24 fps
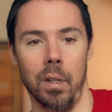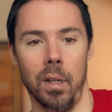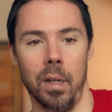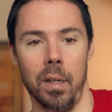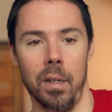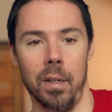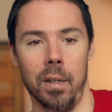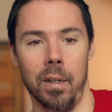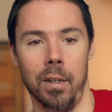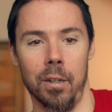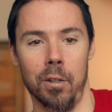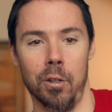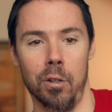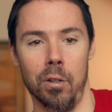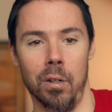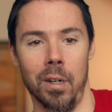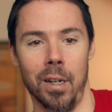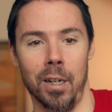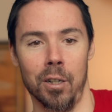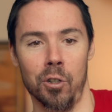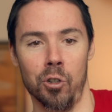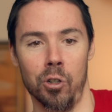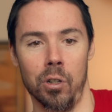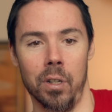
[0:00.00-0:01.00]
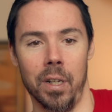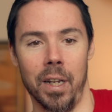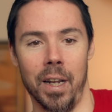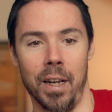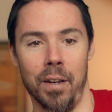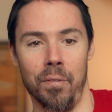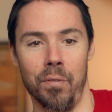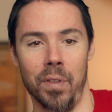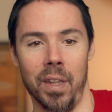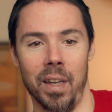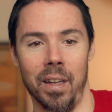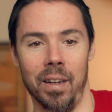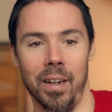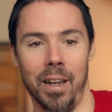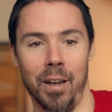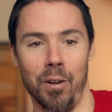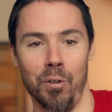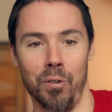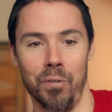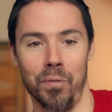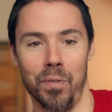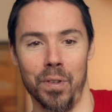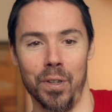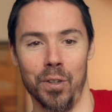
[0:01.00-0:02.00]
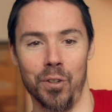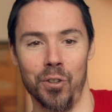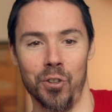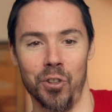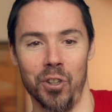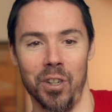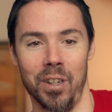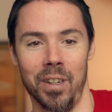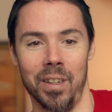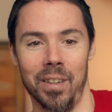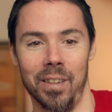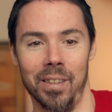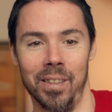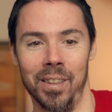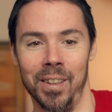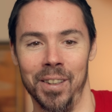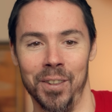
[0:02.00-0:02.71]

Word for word: Hey, I could actually have that out of the shot.